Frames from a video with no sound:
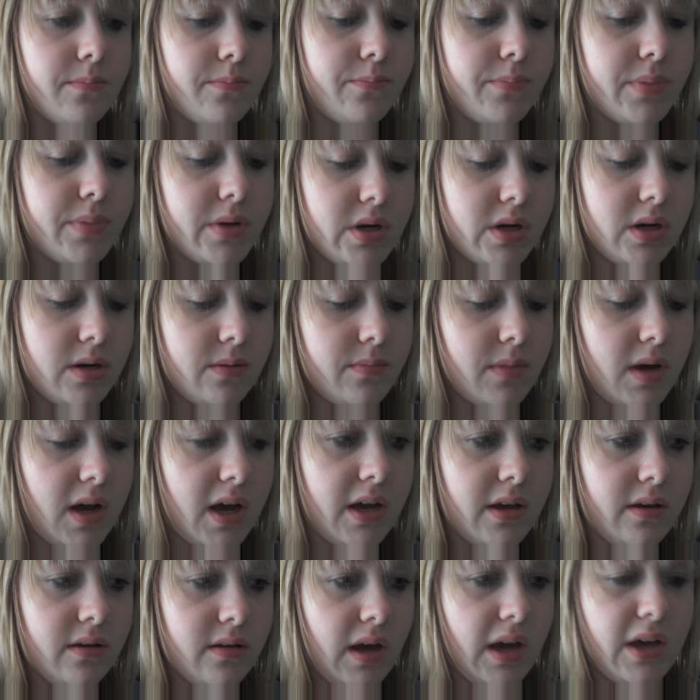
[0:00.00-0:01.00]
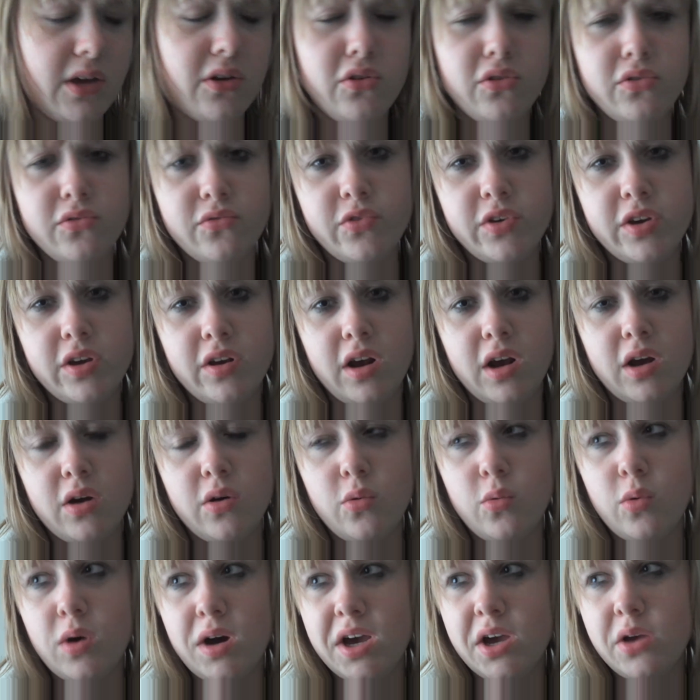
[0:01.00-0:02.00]
But I couldn't figure
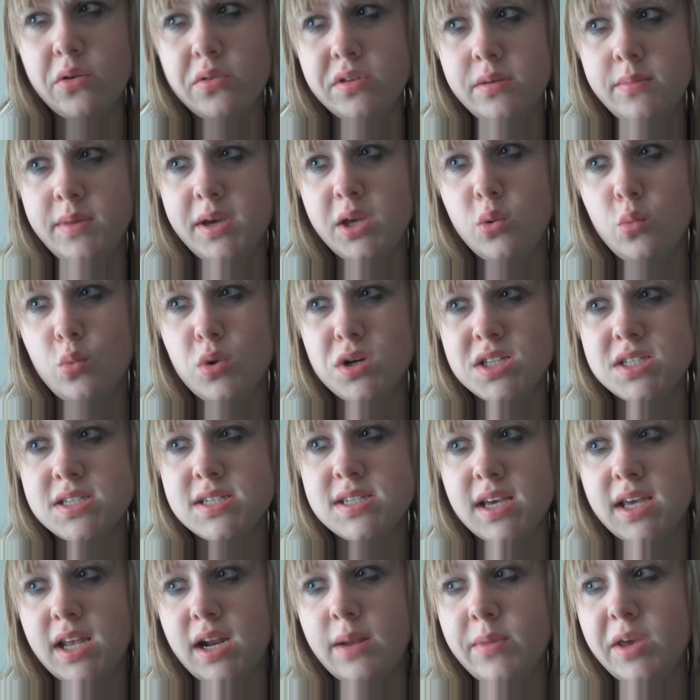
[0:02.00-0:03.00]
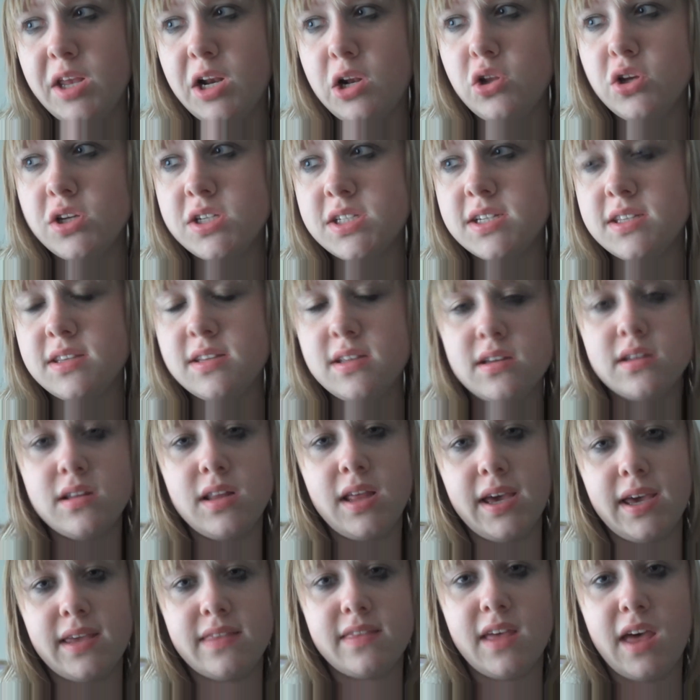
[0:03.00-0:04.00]
out why I only made 1 cent. I mean, I looked at
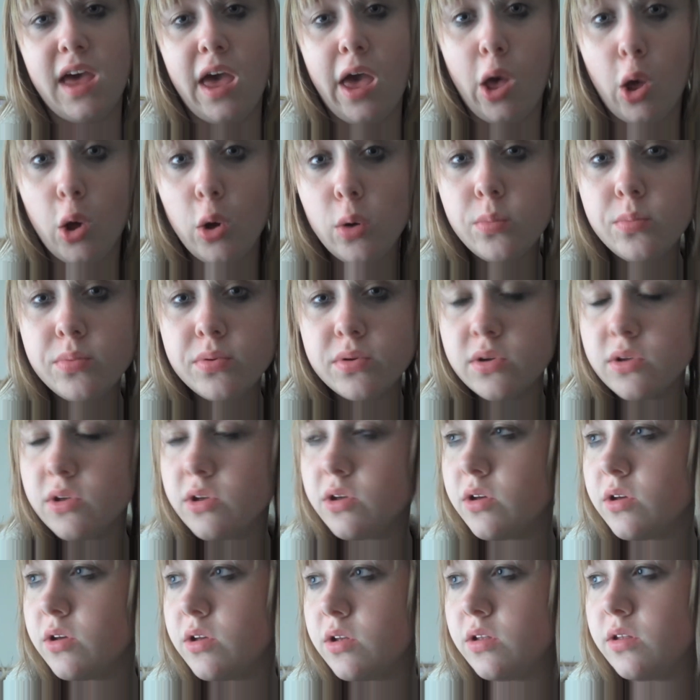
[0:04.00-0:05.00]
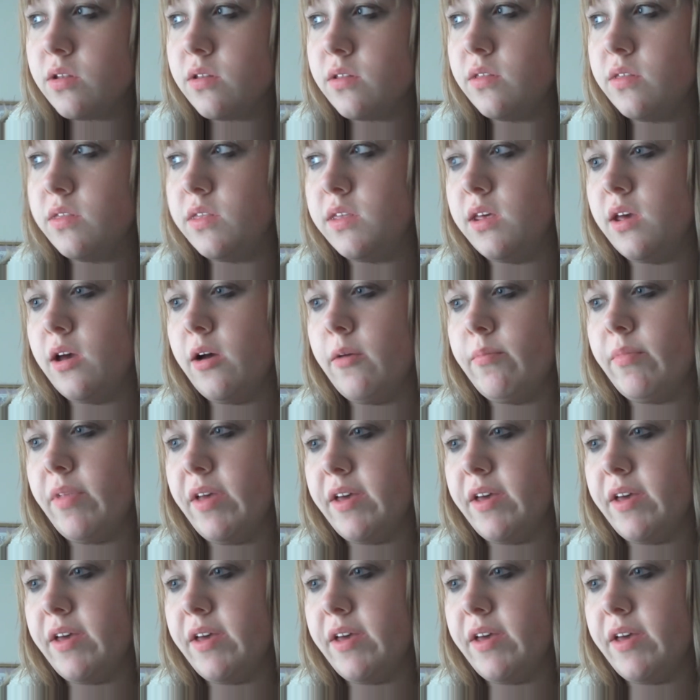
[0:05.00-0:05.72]
the help panel